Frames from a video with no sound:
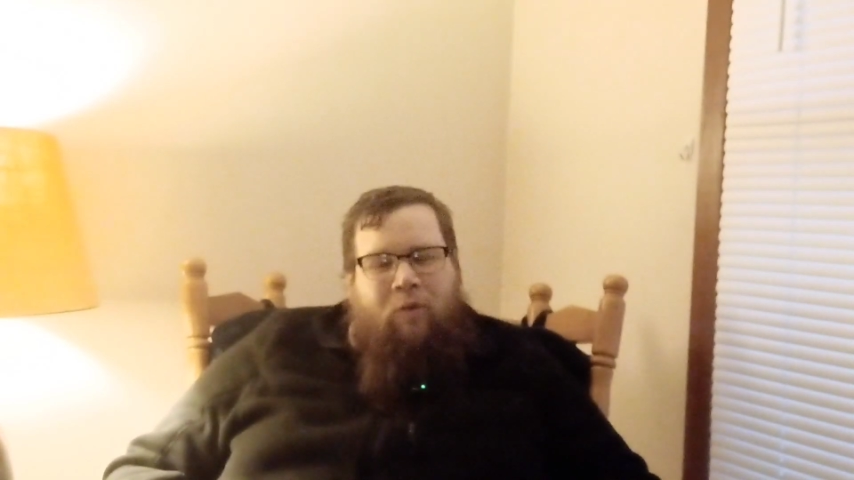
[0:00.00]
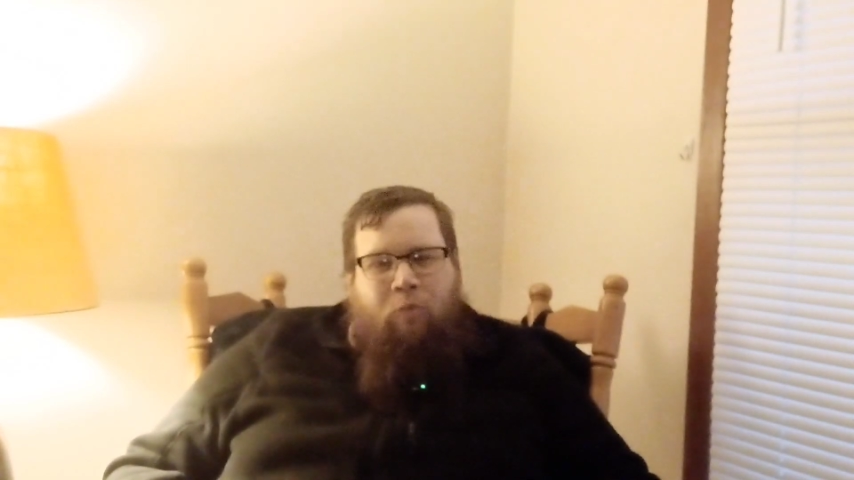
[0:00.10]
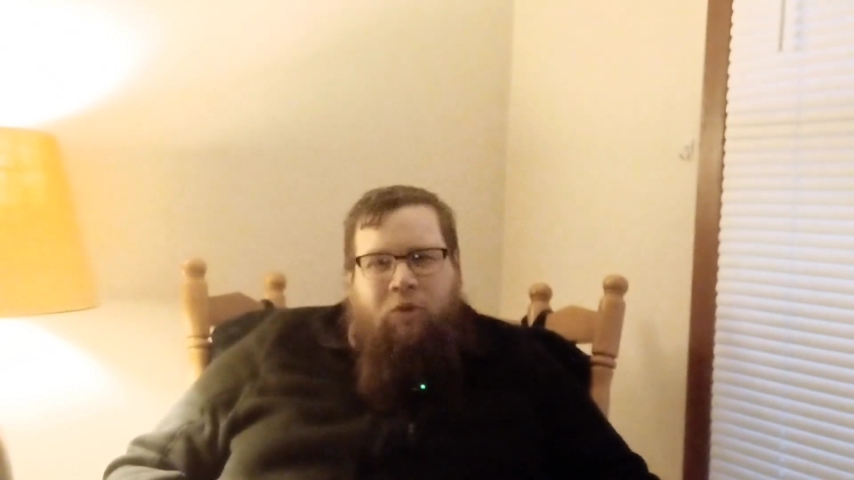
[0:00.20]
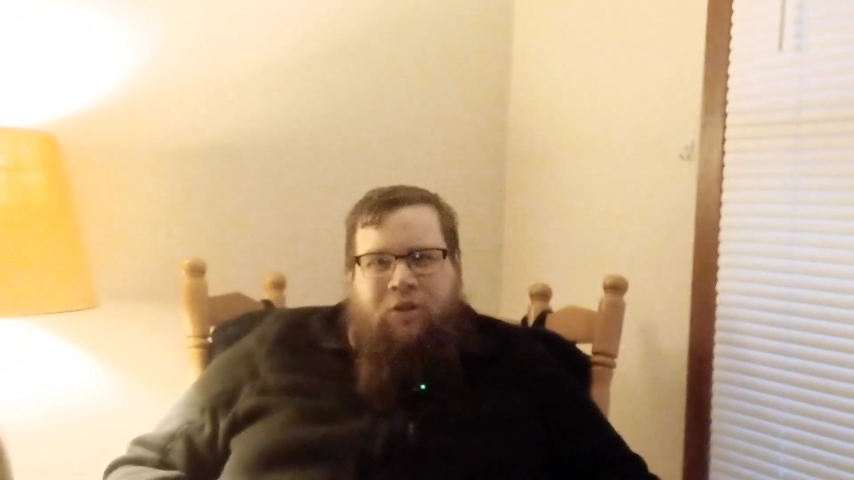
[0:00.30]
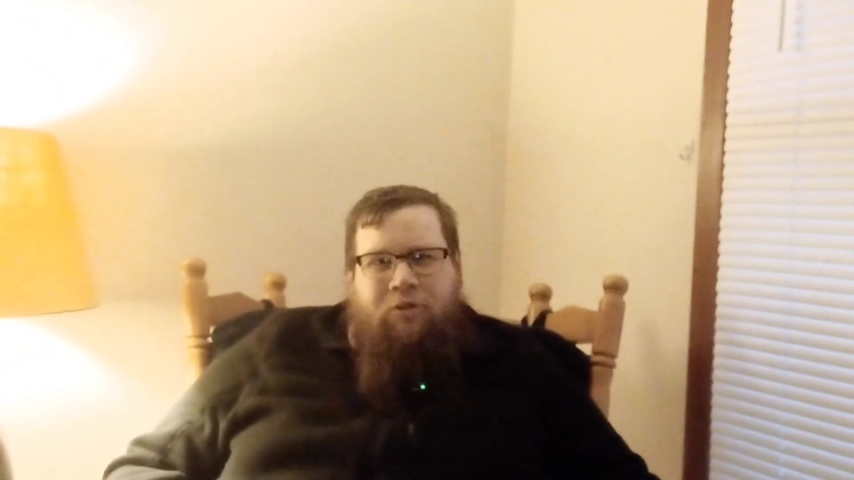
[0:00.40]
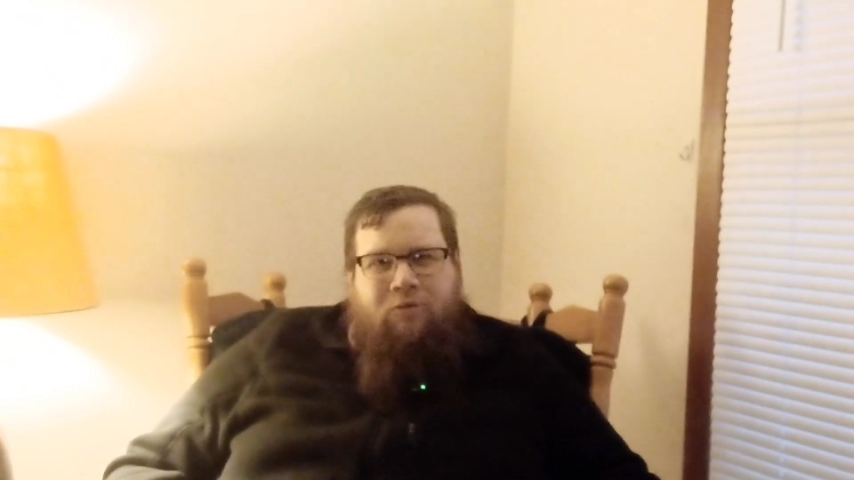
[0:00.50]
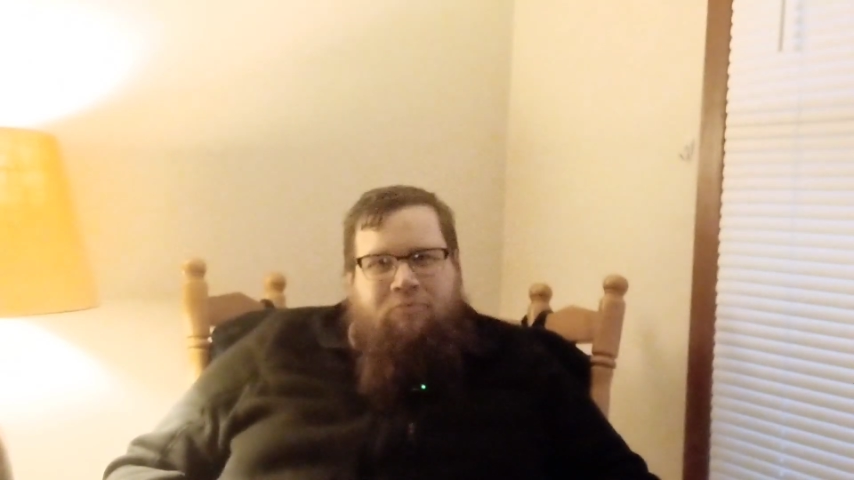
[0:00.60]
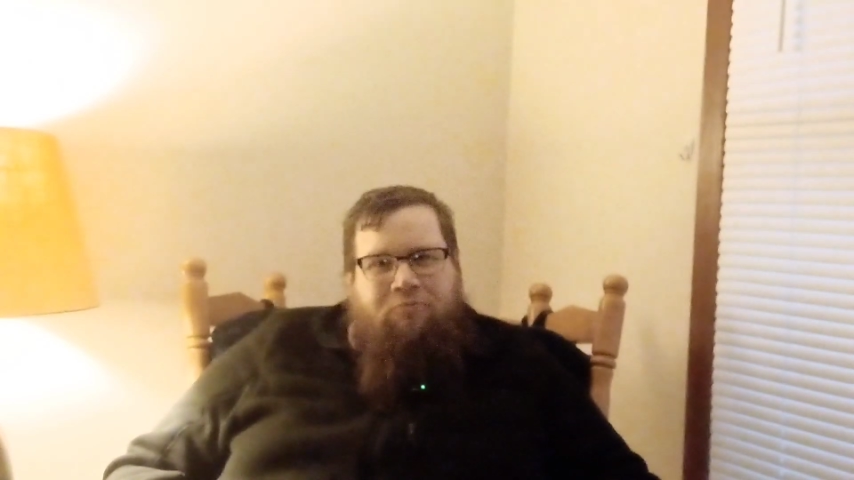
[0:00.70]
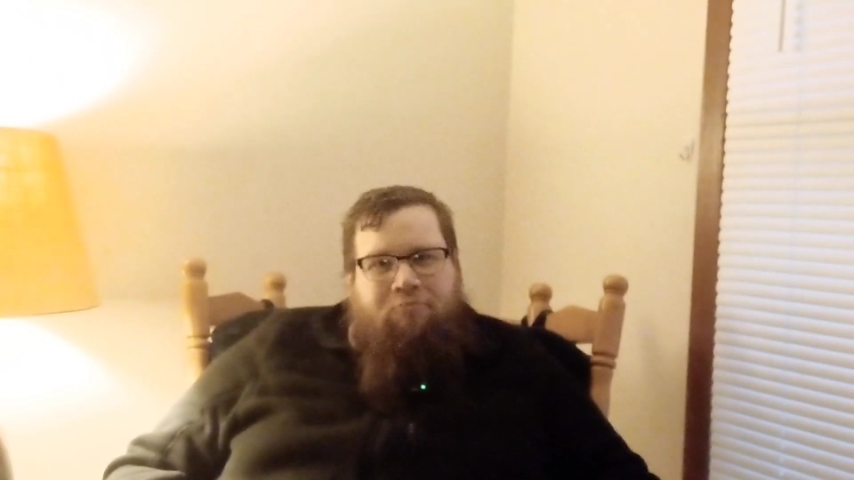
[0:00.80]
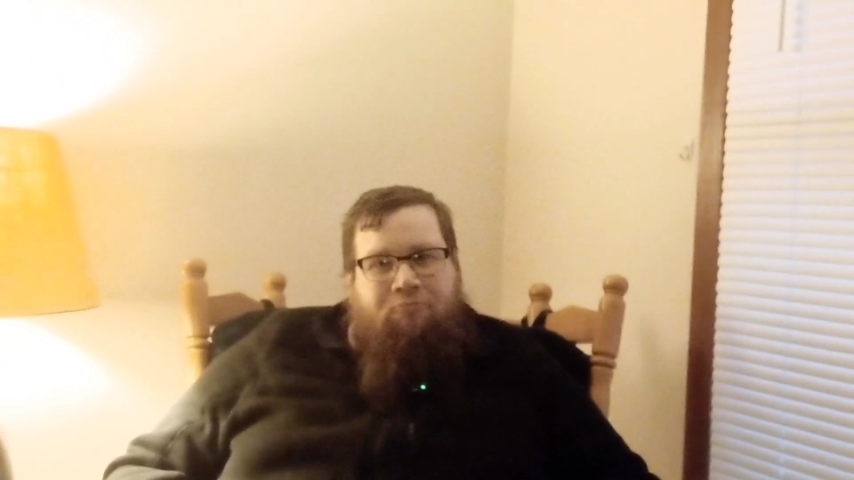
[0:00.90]
which
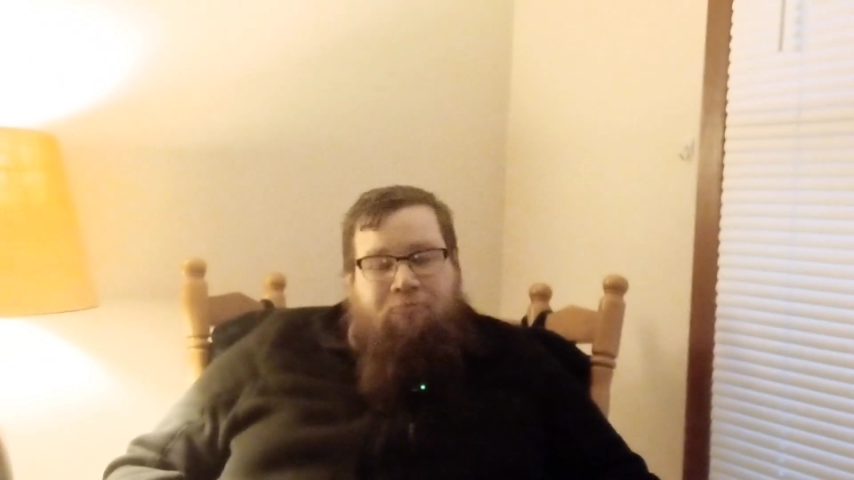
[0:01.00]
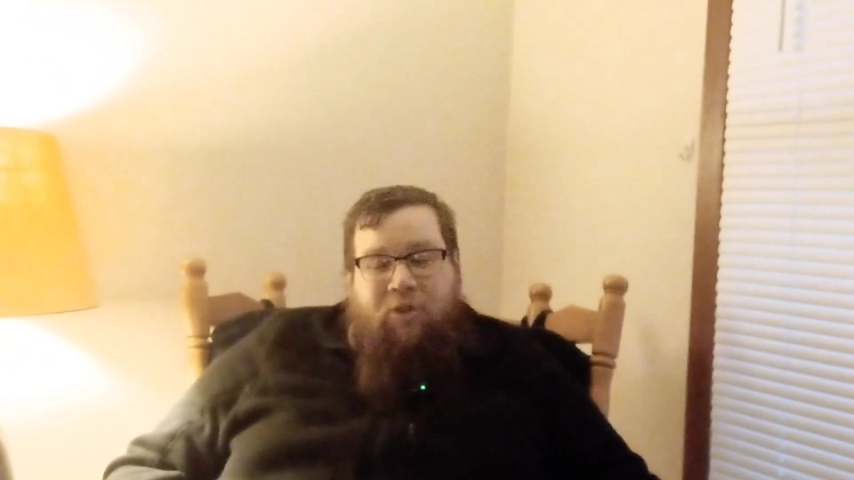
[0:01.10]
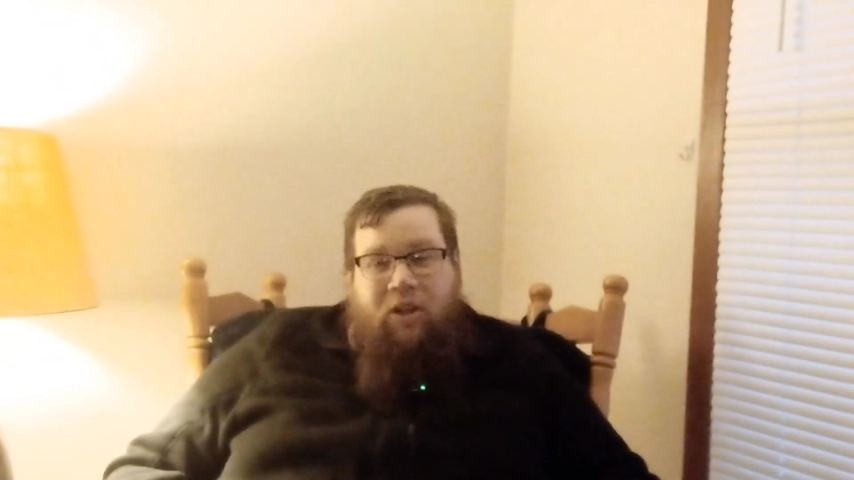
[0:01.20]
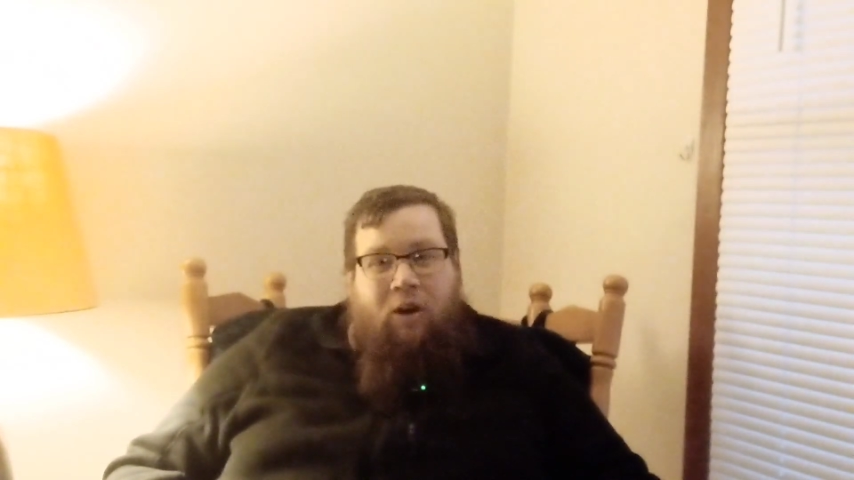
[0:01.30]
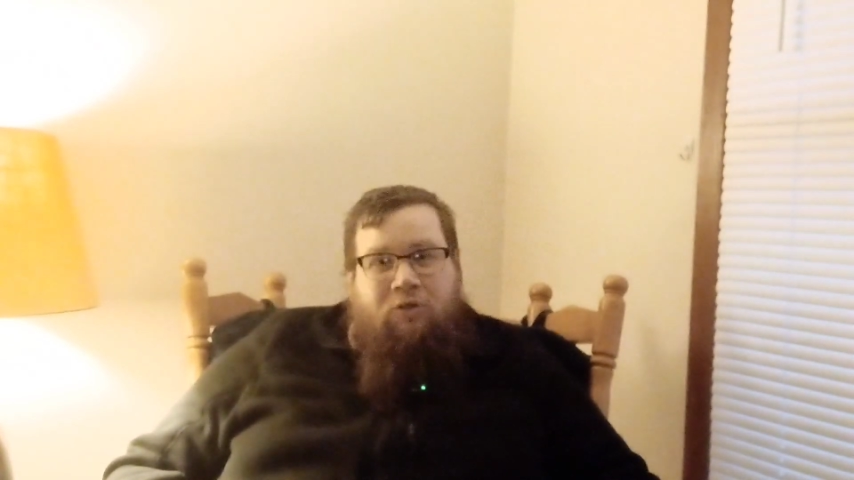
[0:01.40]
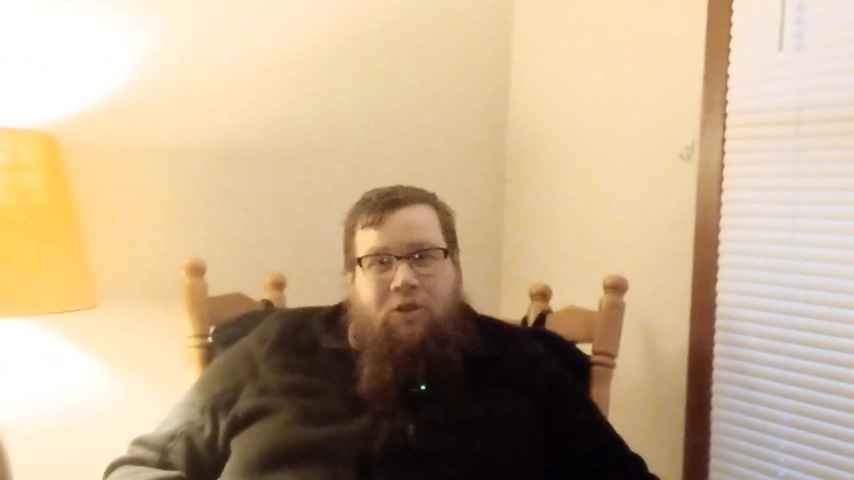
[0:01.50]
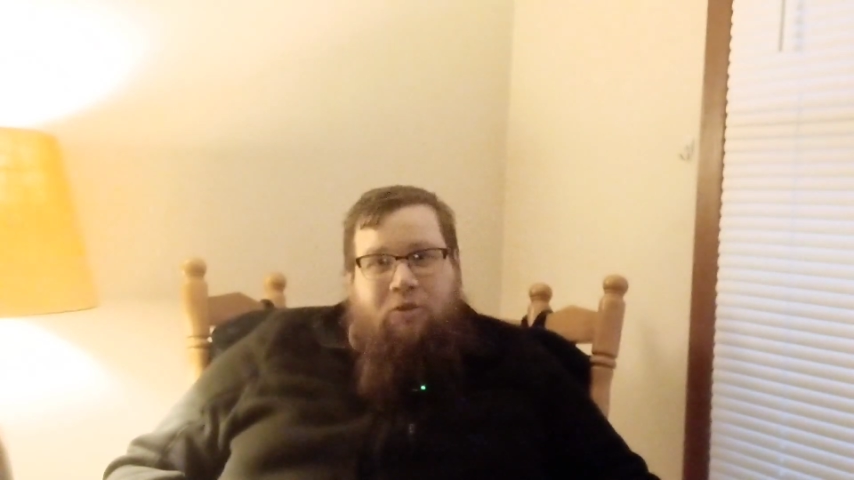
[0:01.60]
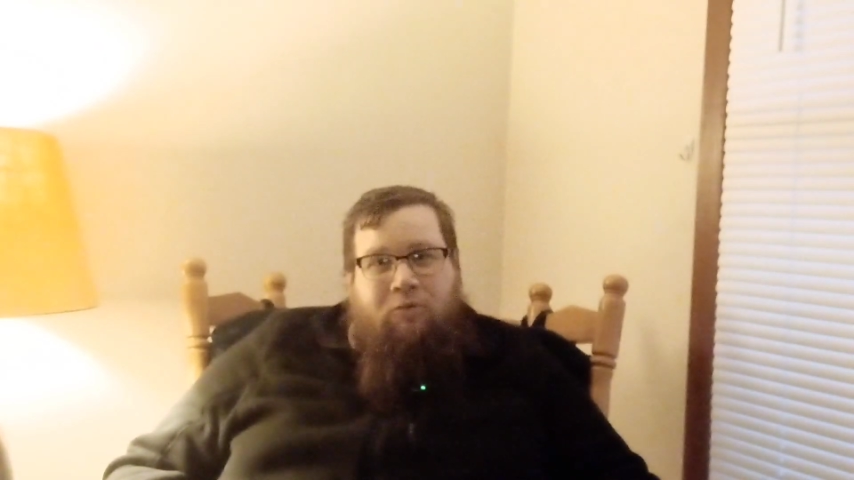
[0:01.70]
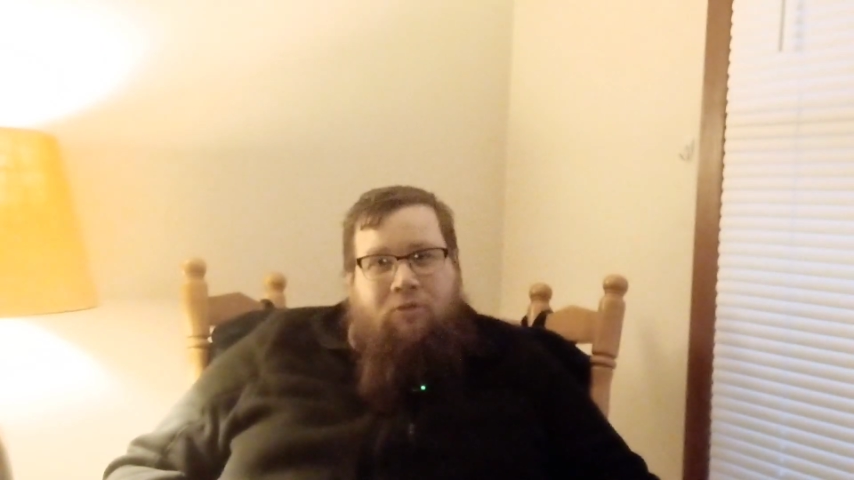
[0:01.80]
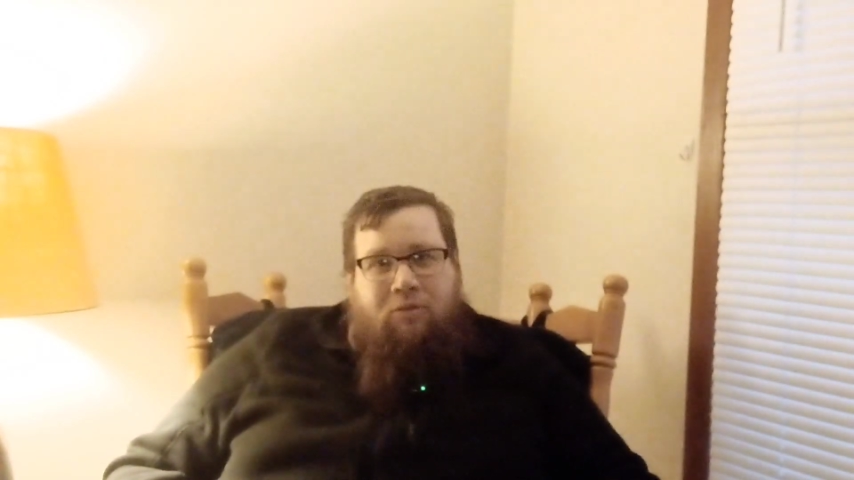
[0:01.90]
we all
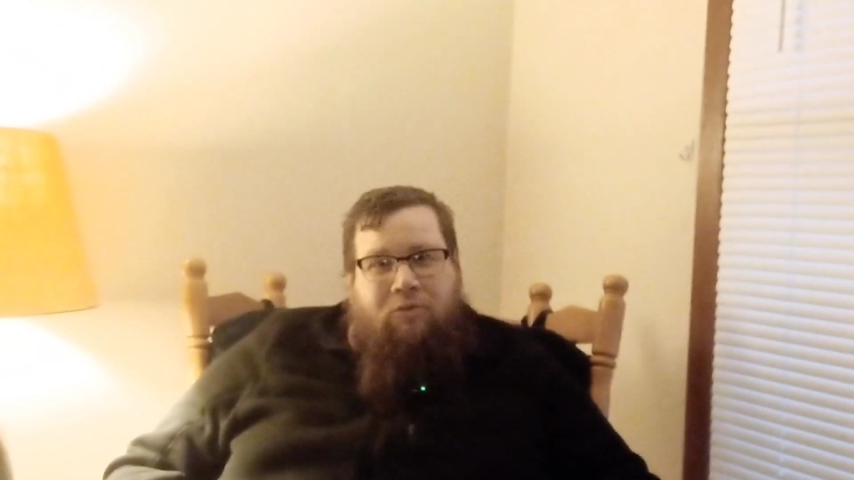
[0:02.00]
knew.